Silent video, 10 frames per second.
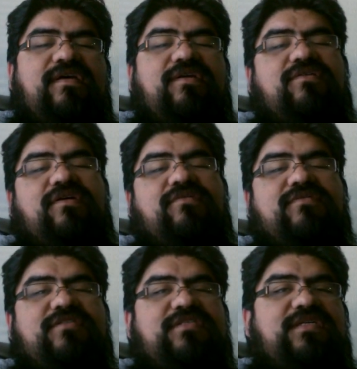you'll own
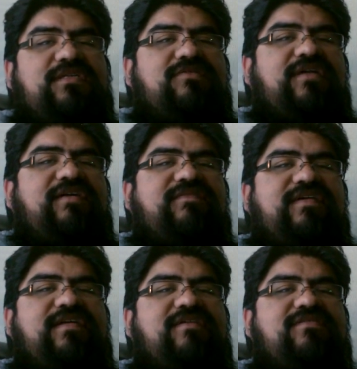the city. You'll have
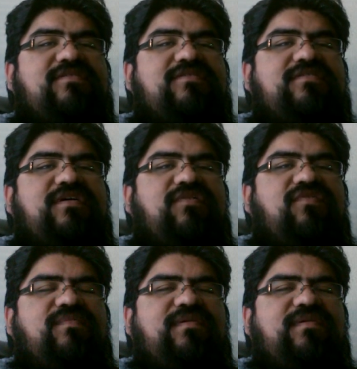it all to yourself.